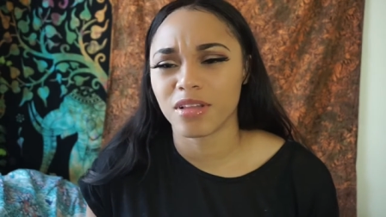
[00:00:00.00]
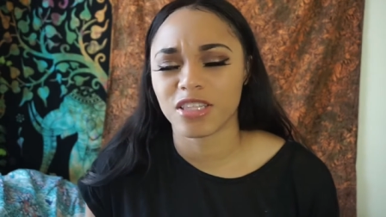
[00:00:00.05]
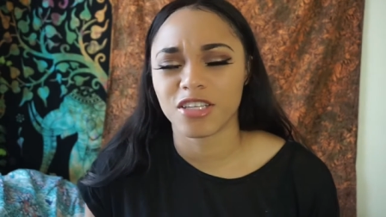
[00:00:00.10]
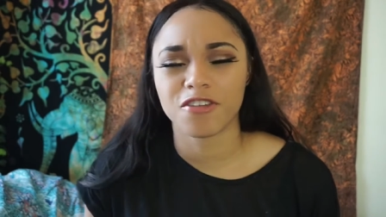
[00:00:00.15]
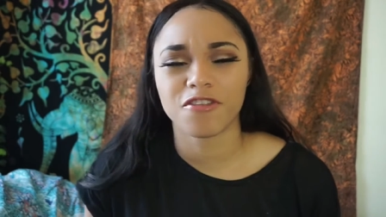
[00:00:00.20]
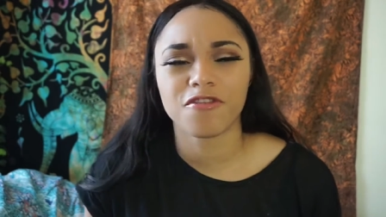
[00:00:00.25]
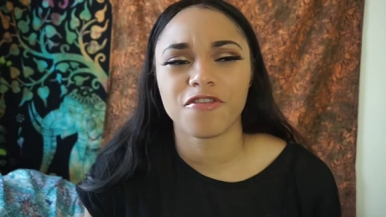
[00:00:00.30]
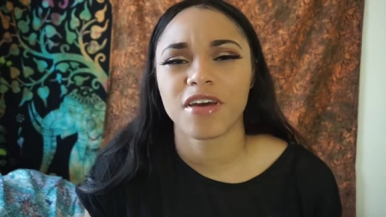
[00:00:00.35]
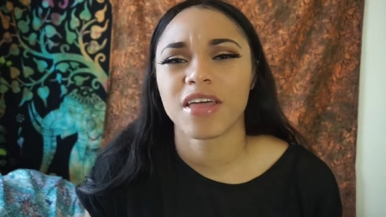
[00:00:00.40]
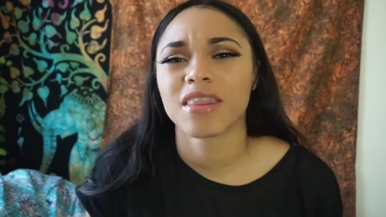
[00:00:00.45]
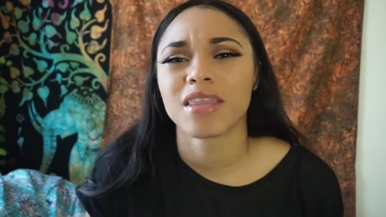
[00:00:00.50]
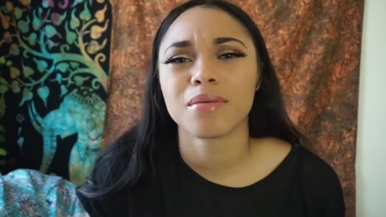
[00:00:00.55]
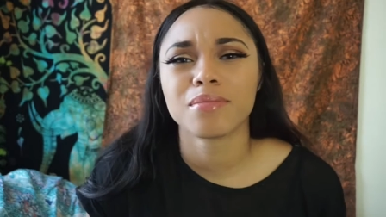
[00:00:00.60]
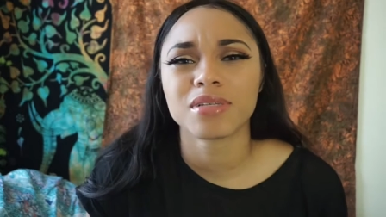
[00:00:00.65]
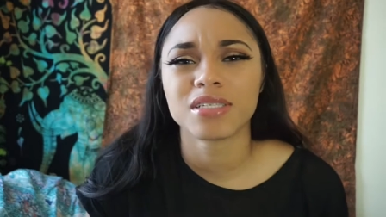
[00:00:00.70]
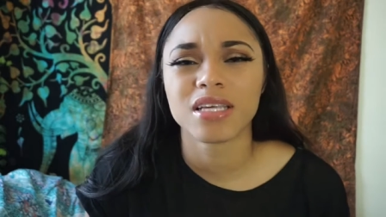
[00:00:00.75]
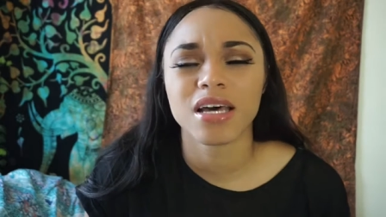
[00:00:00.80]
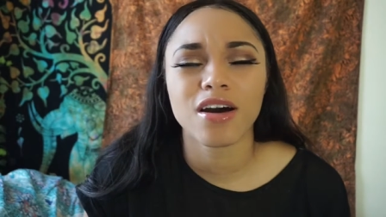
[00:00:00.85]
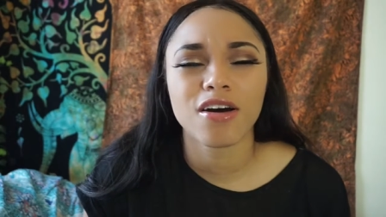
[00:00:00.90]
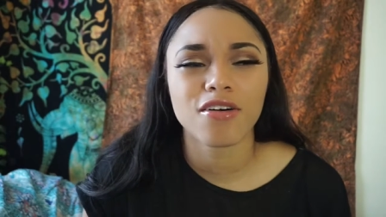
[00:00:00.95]
defend
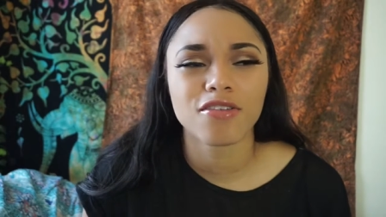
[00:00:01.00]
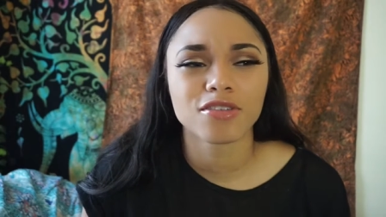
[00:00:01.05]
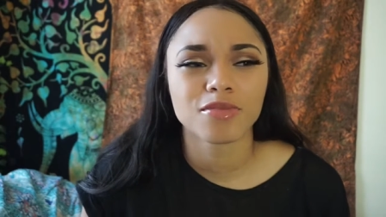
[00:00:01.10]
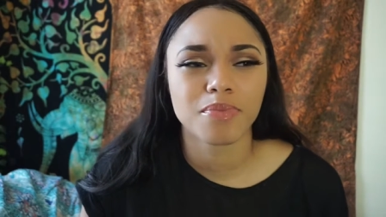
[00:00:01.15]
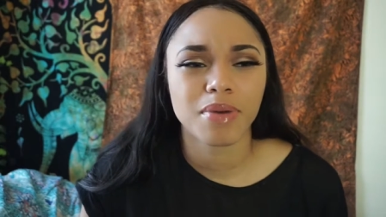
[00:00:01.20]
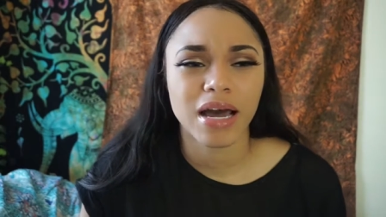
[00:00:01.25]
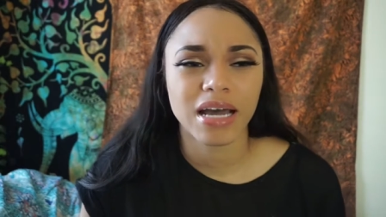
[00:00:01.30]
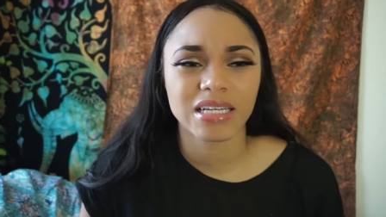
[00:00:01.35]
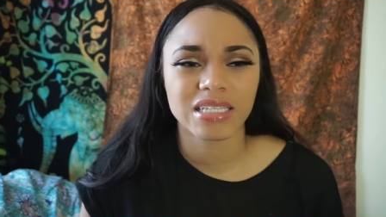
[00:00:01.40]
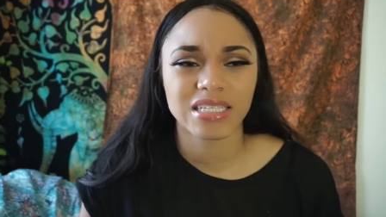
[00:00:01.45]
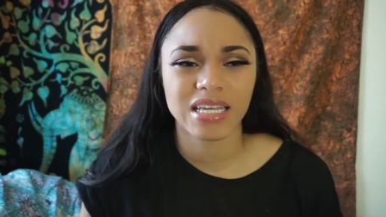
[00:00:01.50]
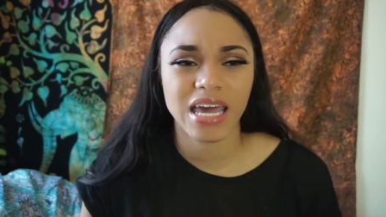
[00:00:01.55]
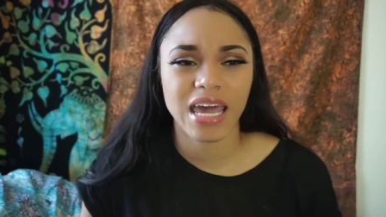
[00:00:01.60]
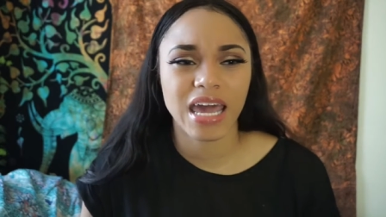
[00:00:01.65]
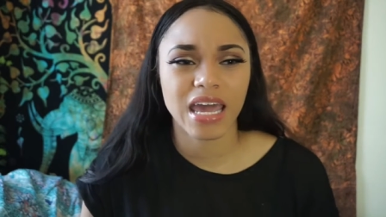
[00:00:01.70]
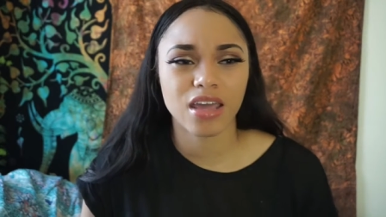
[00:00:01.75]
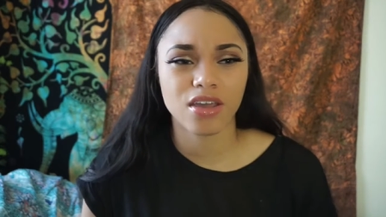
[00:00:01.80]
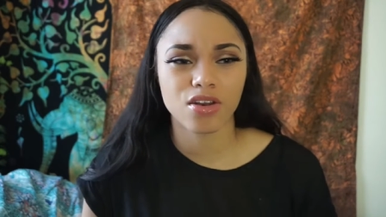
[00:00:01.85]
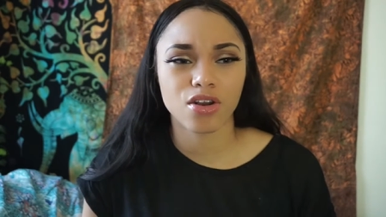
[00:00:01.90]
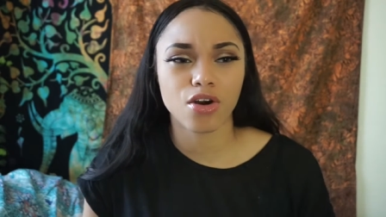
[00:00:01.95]
themselves by
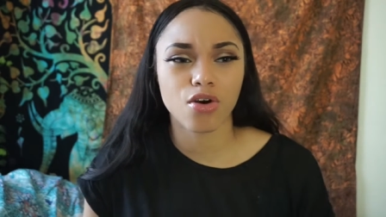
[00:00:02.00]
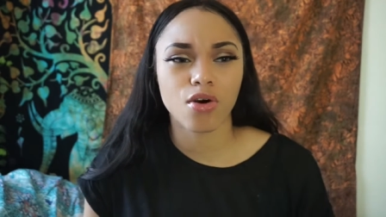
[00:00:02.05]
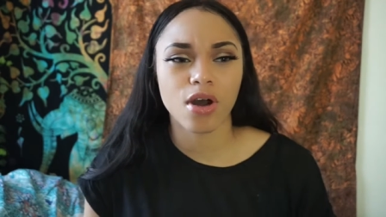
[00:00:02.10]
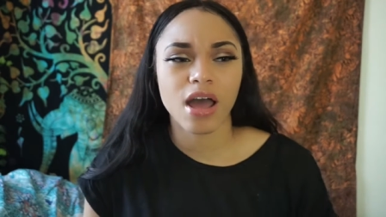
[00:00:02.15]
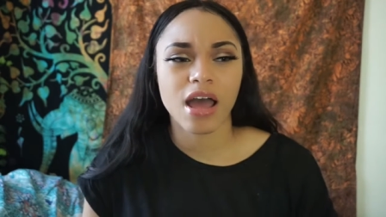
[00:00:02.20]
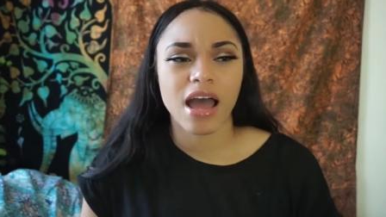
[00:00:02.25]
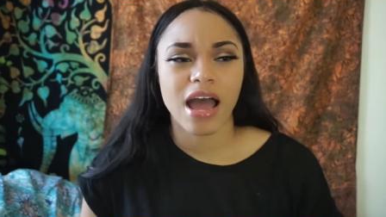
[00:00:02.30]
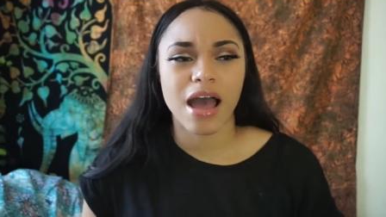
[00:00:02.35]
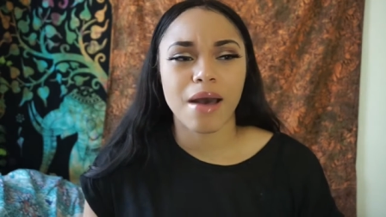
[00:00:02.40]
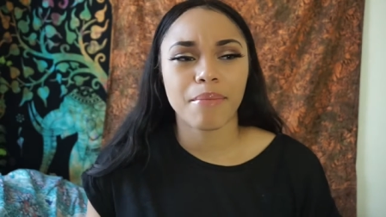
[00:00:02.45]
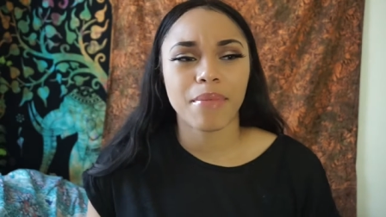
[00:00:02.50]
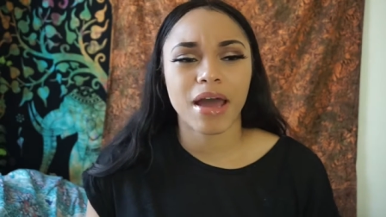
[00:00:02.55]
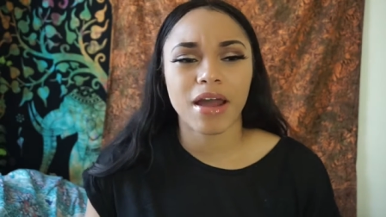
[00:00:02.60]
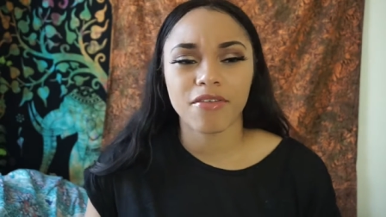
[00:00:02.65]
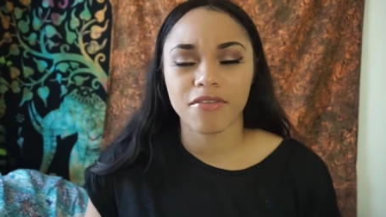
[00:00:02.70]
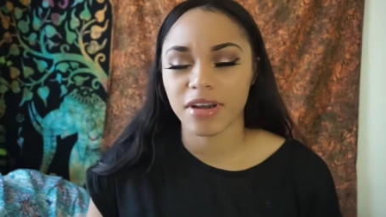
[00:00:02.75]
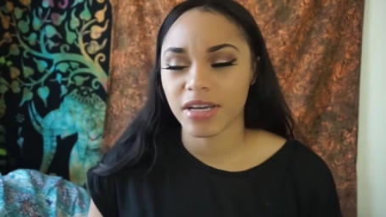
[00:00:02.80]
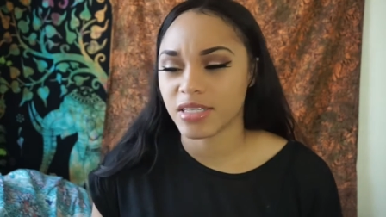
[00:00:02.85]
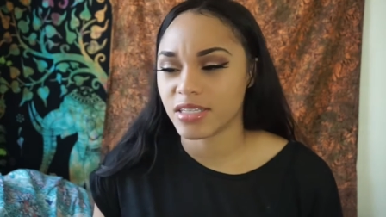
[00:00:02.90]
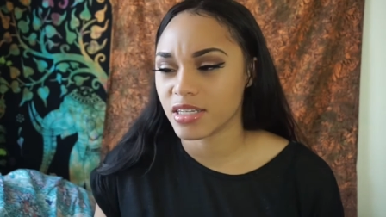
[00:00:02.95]
saying, you know, "I'm
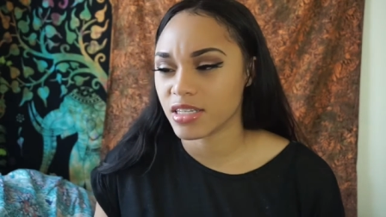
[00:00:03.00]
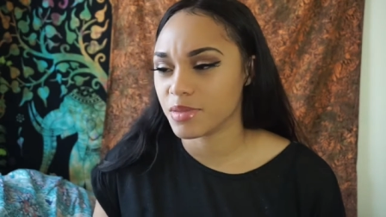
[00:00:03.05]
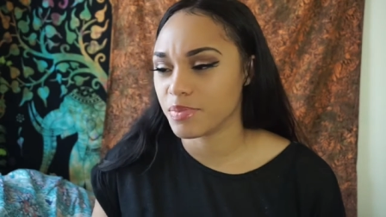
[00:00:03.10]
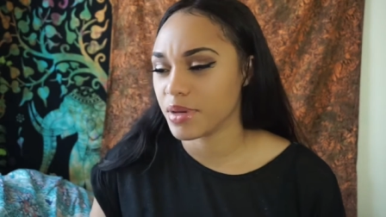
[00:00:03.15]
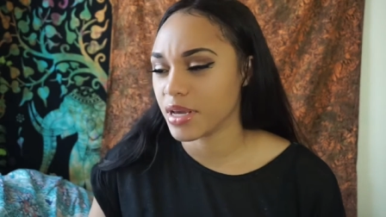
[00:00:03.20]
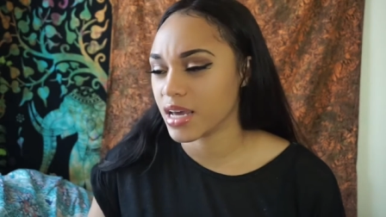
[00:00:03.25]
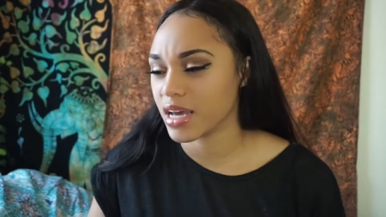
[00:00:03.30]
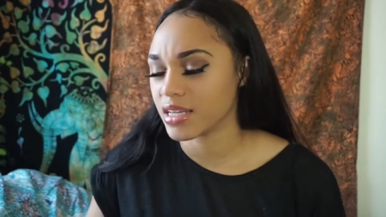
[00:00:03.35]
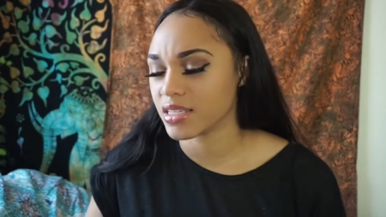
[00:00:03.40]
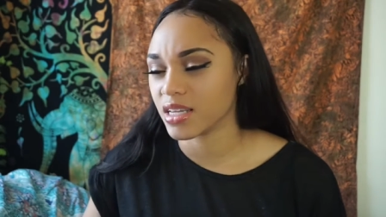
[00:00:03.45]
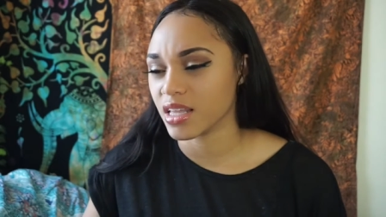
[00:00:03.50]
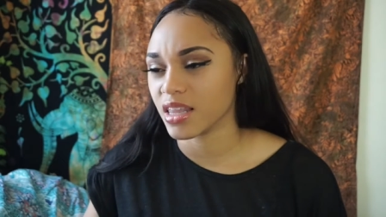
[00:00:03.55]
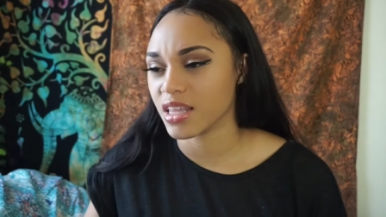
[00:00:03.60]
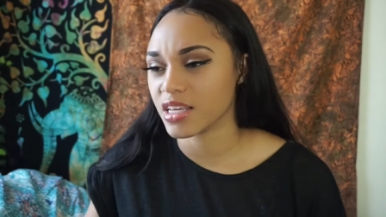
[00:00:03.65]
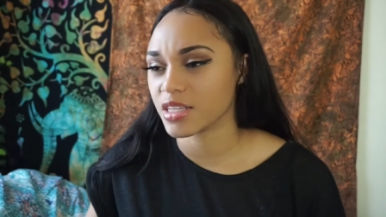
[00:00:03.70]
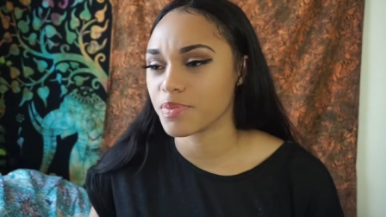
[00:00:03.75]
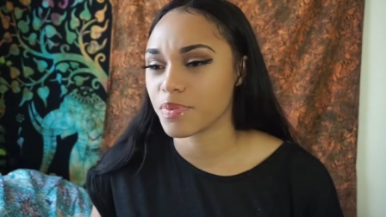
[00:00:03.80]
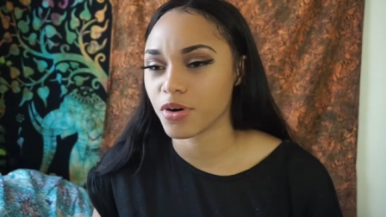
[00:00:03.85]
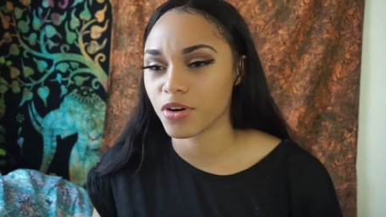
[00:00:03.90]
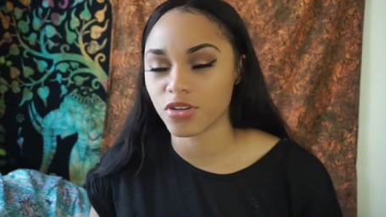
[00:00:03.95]
not racist because of
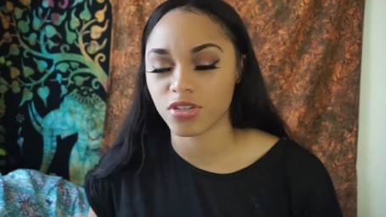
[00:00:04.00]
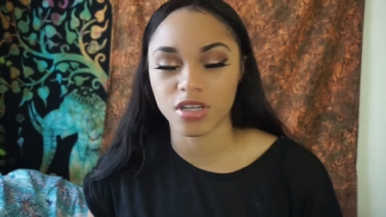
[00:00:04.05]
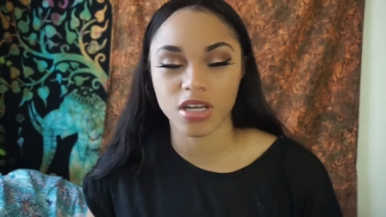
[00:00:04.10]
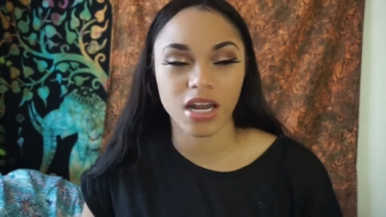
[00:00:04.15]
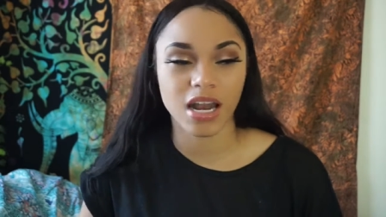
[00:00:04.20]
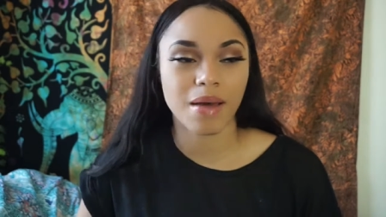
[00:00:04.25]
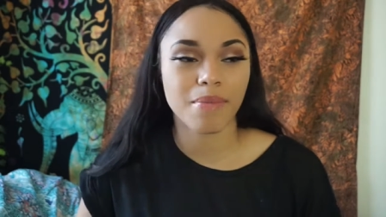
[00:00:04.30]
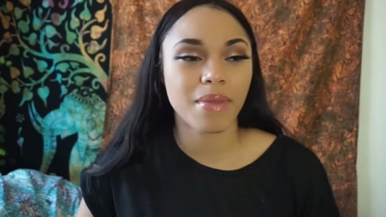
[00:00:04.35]
this person.